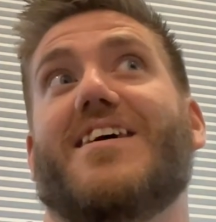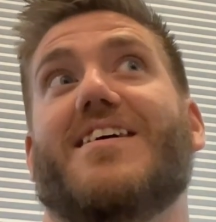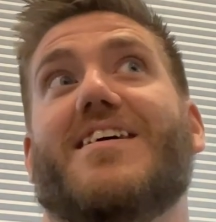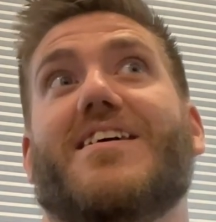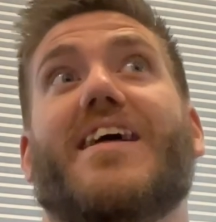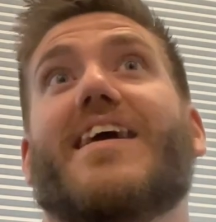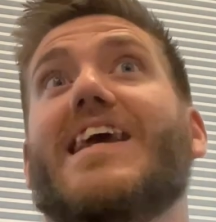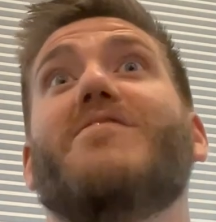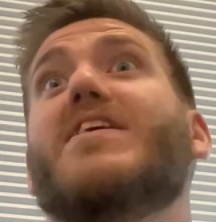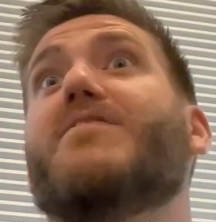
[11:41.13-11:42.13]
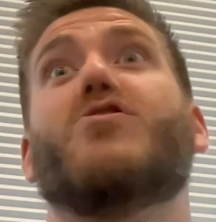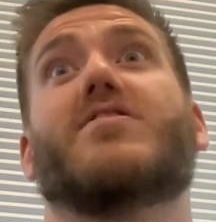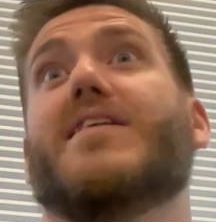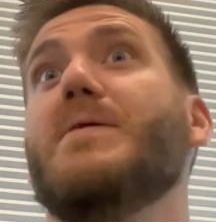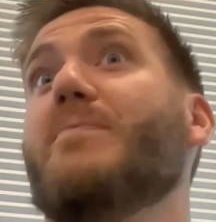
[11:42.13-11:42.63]
like, even if they're
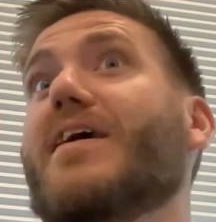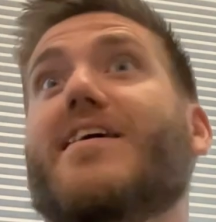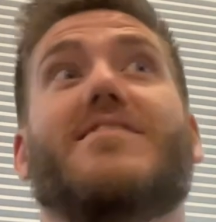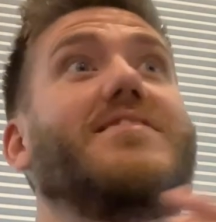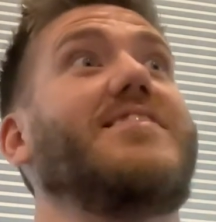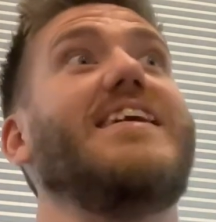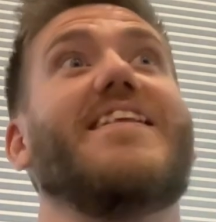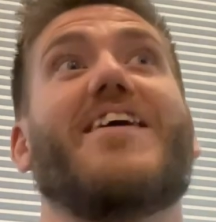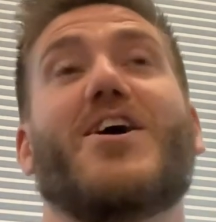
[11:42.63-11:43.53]
sleeping and sitting there